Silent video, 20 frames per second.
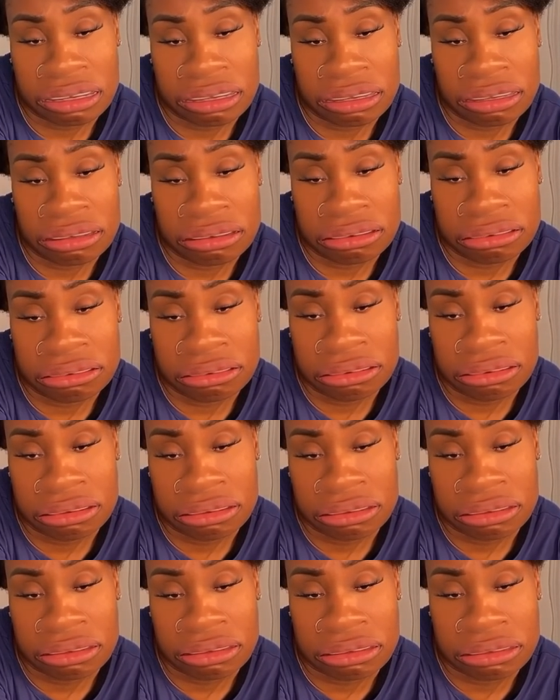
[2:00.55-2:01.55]
Oh,
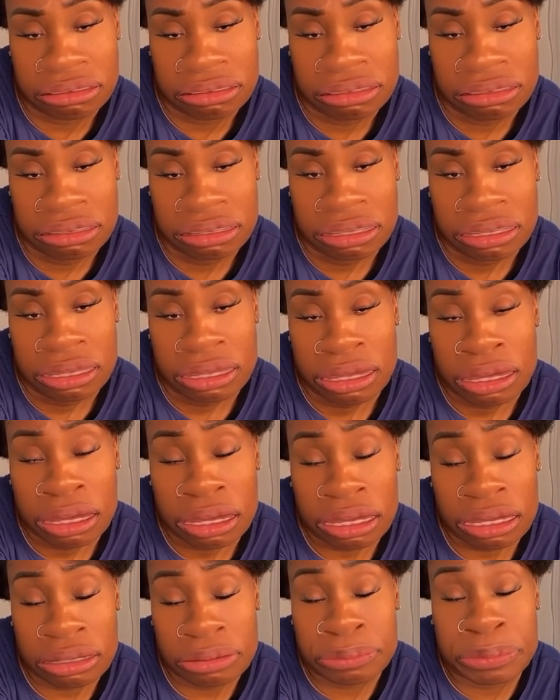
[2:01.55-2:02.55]
uh,
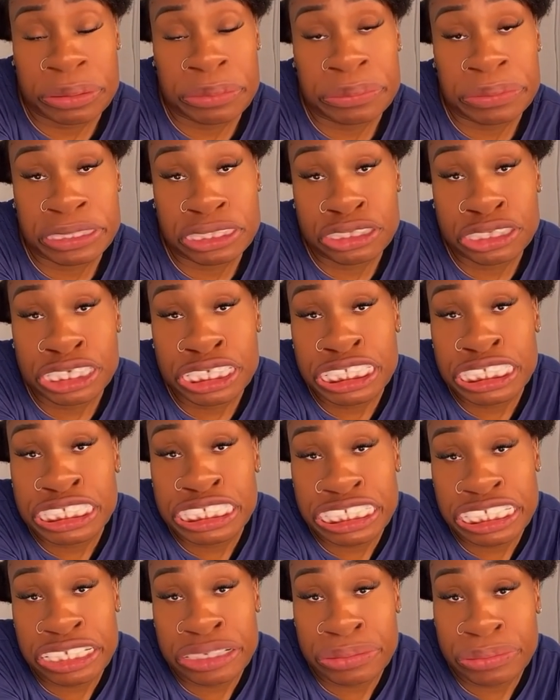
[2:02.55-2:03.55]
oh, but you're
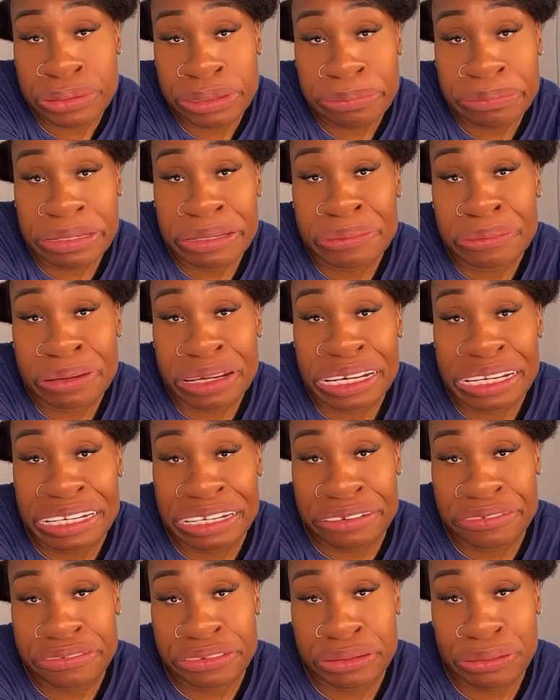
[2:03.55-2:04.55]
considering me
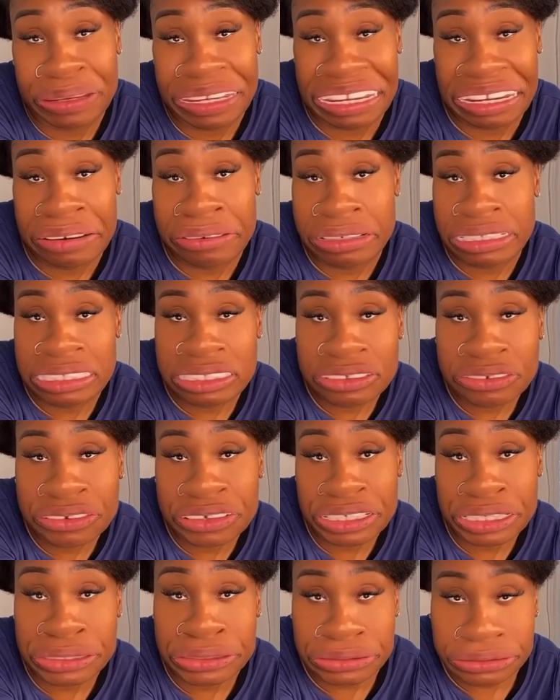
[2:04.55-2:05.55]
running a few errands
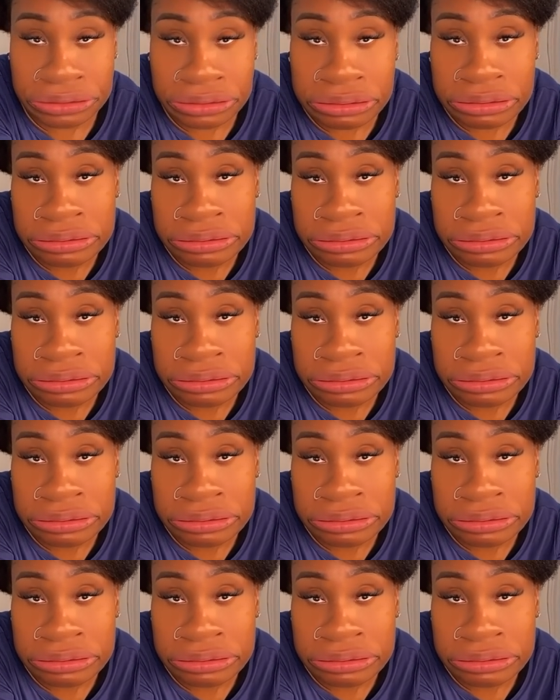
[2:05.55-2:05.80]
for you?